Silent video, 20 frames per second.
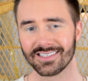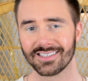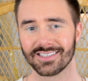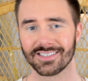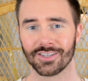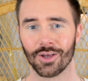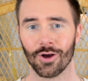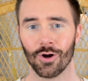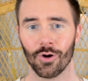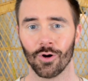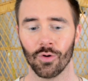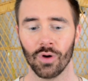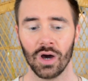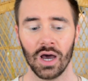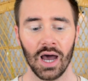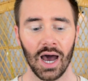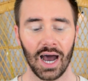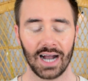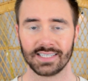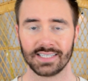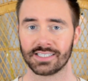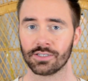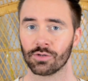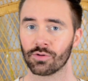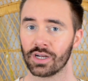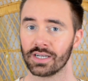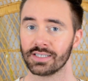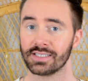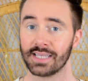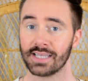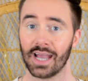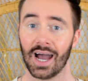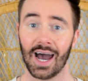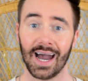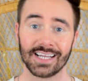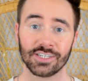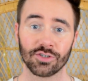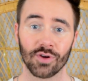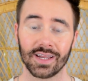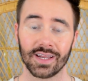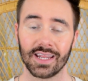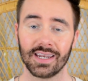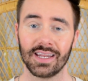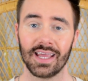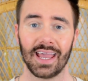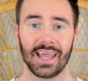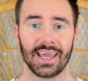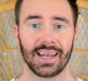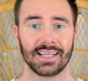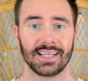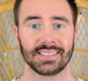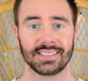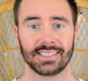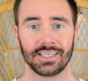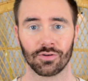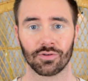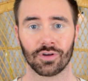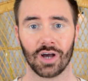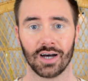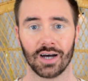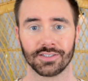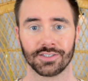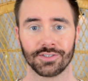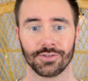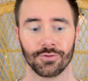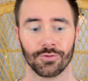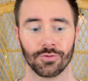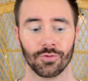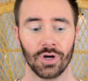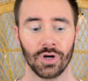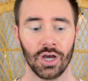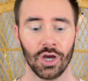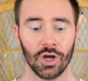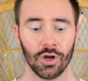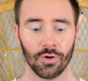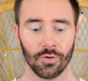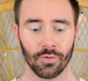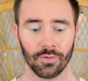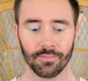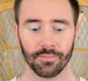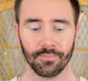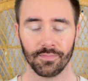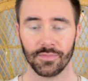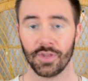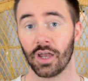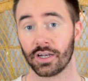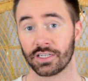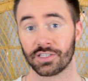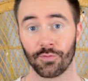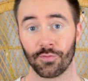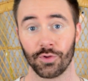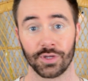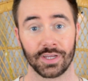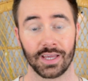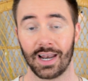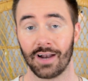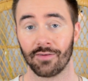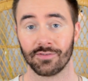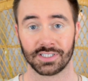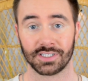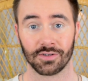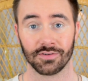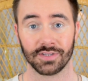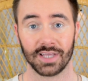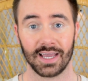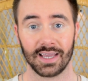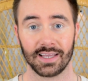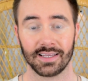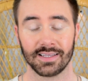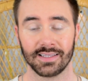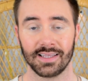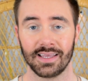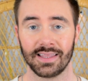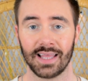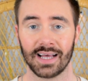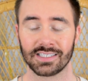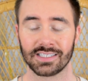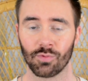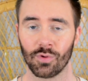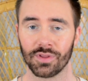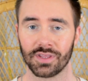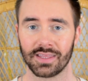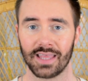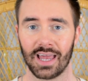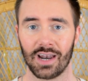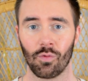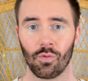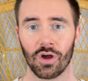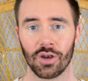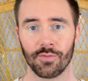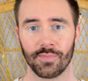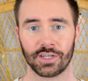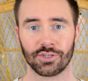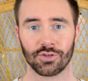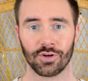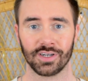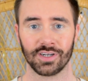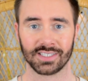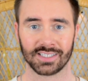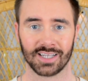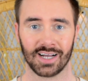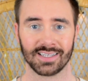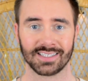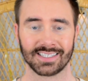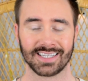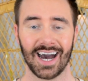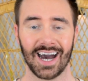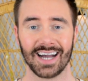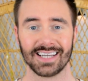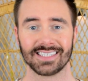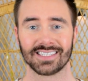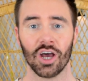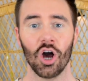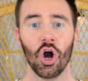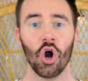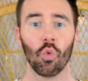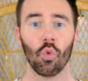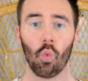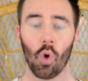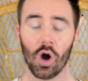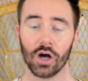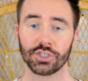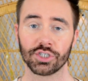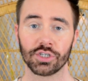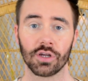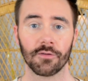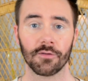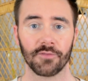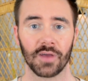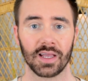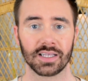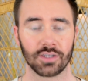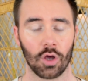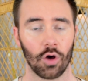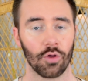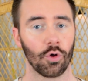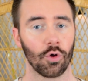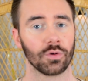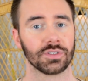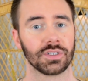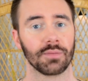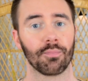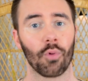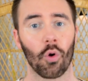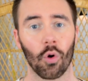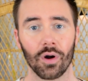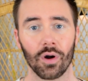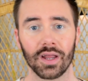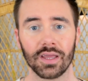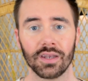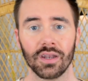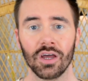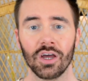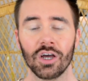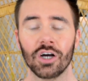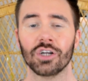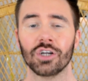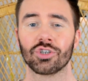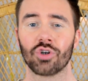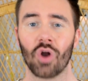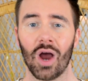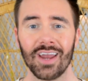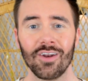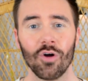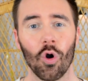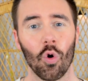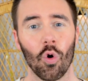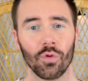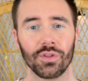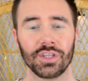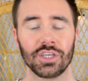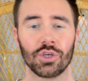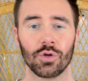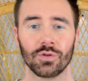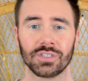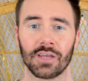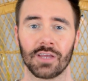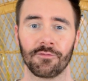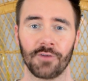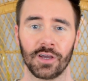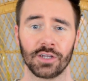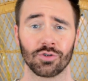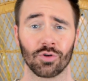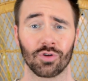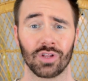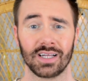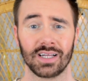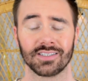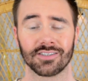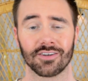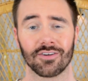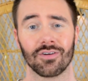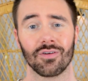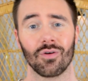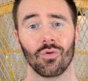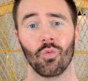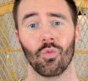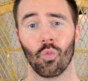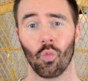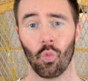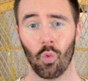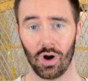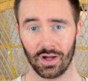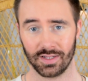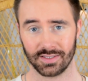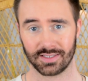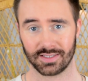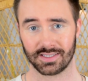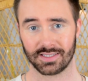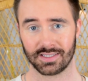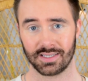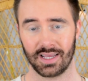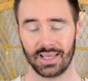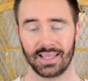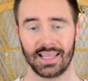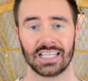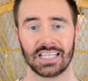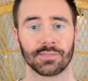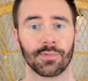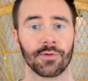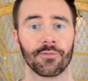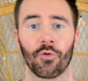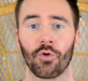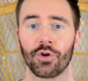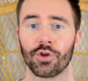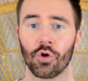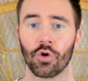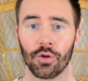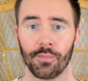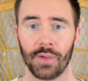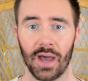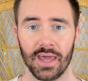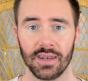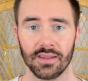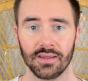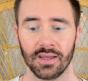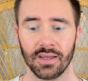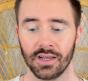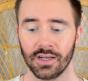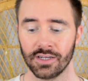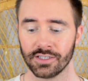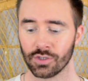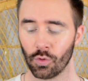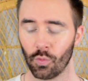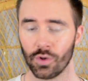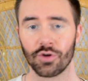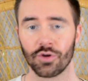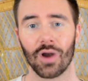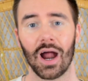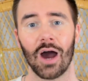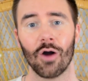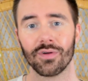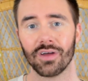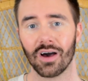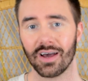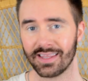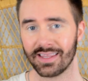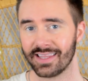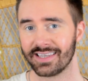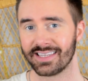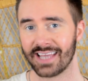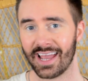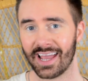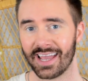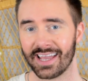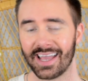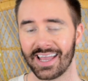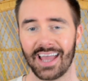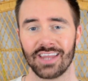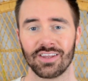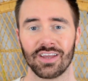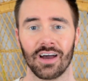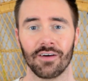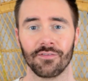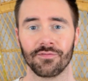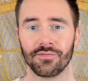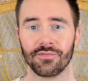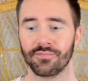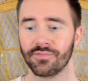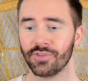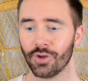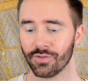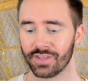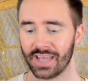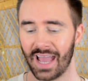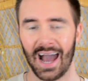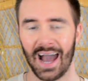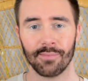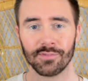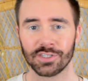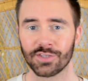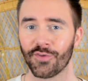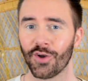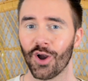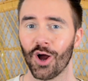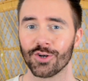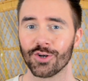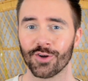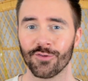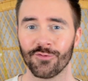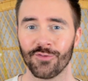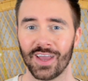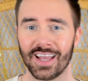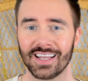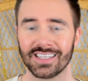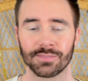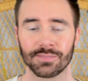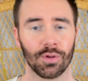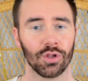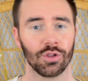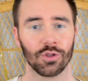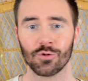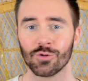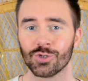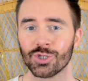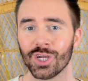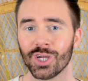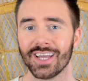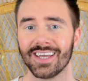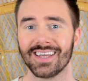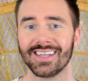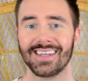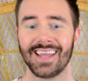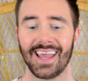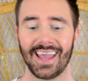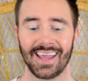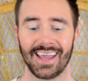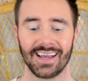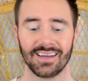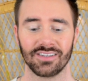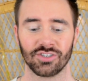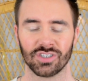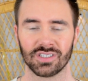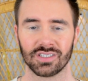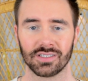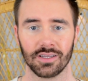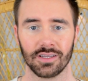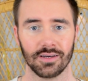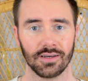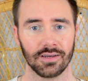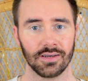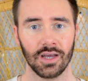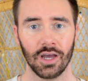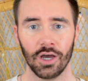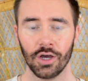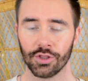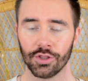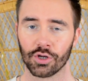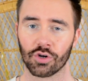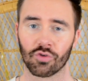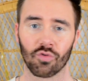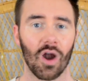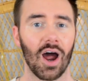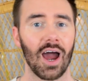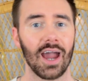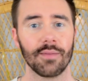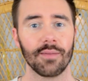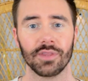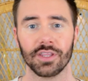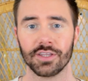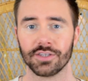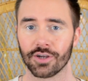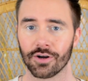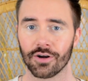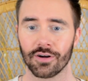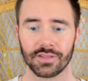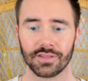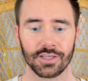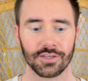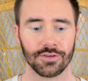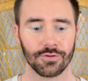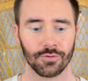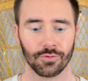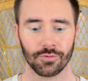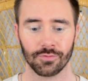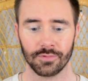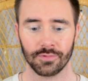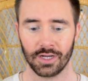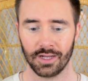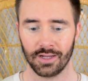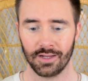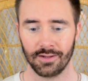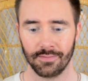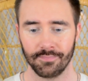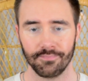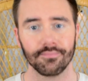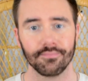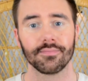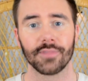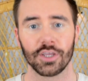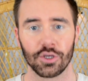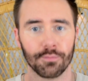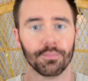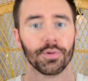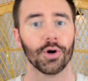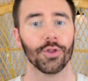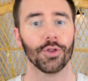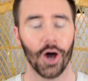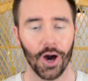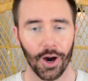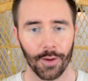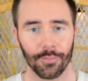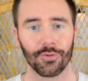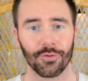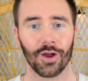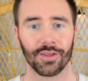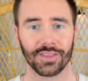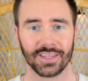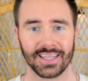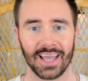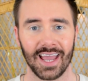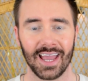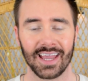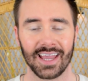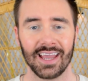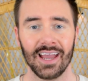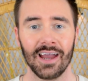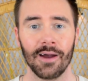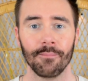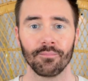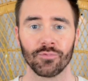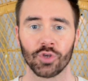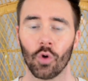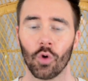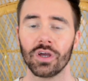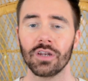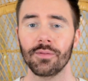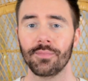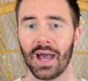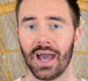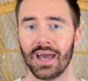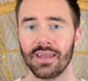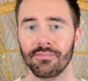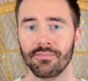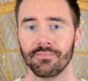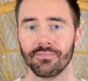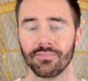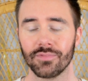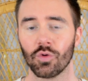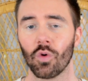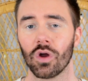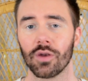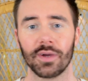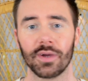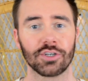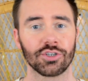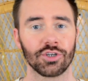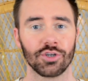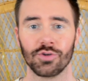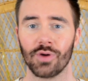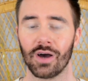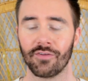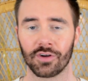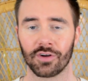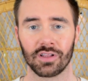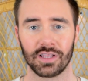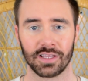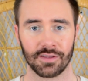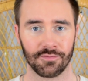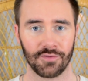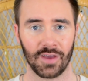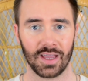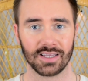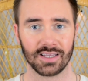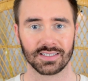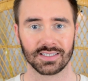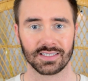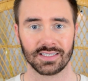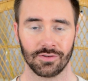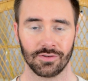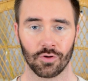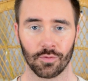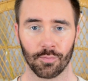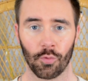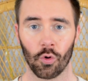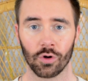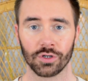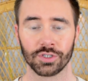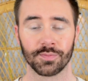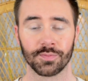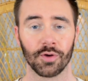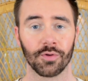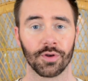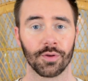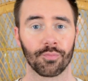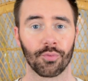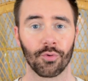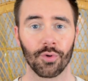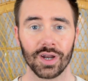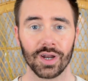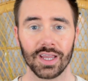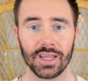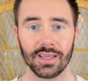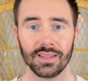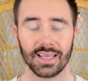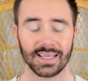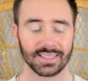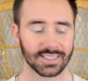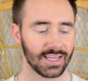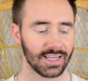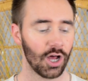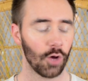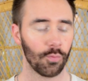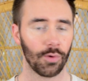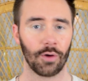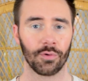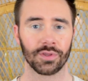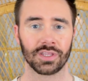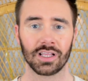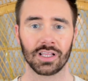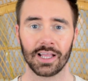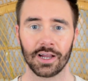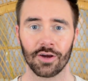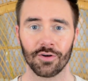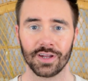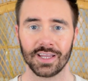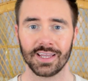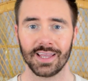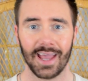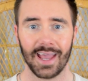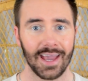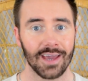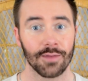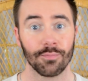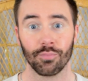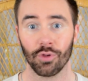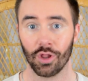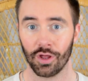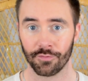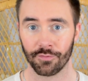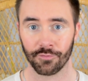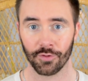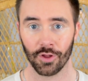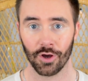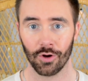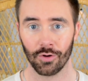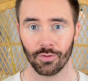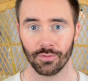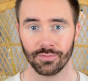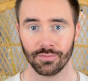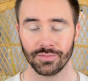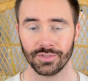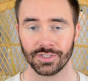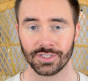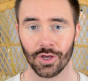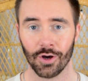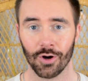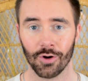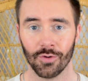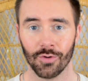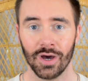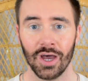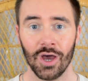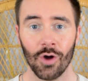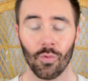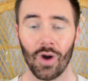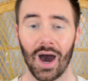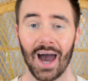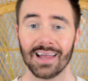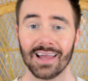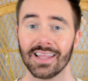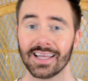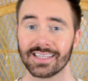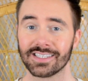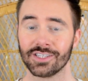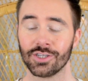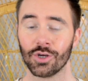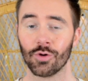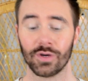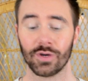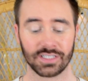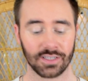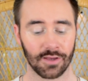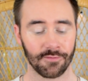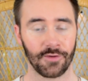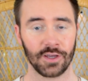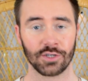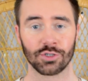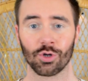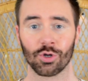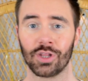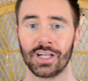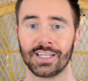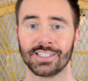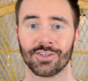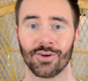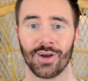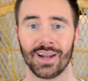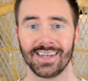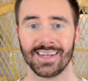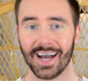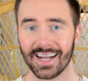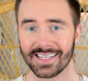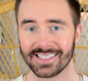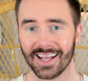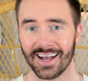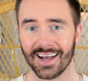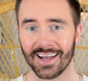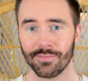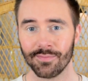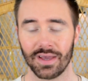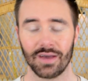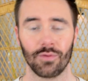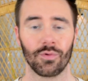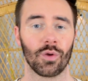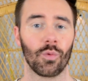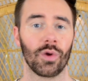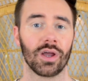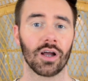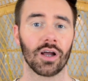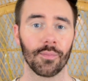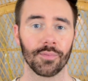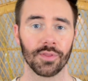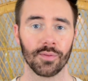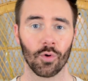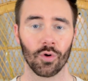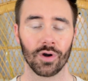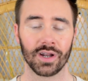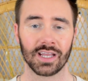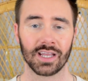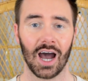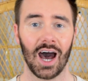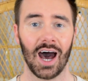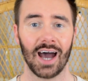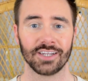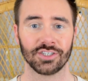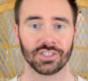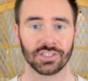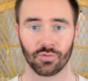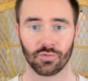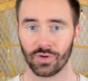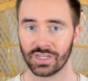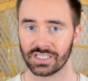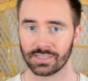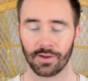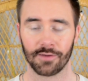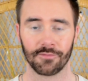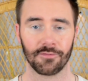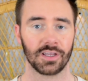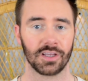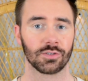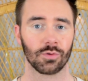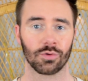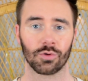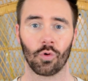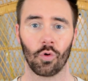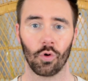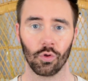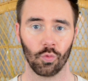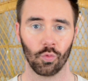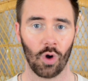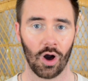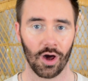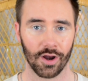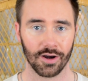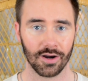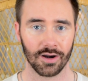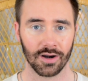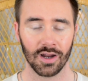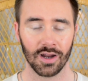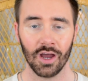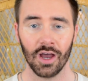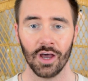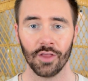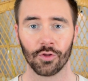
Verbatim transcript: So I still gotta stay hydrated and I still got to not exfoliate every single day. And that's one thing that I wanna make sure to discuss. Guys, washing your face, although it's important, try to only use a facial cleanser once, and that's before you go to bed. So when you're out in the day and you have, you know, the atmosphere on your face, pollution, and just the, the grime and the dirt that you, that you build up throughout the day, going to bed, you wanna make sure you have a clean face. Your pores will be able to breathe, it's gonna help out with clarity and blood flow. So what I like to do is a facial cleanser at nighttime, and when I wake up in the morning, I just rinse my face with cold water.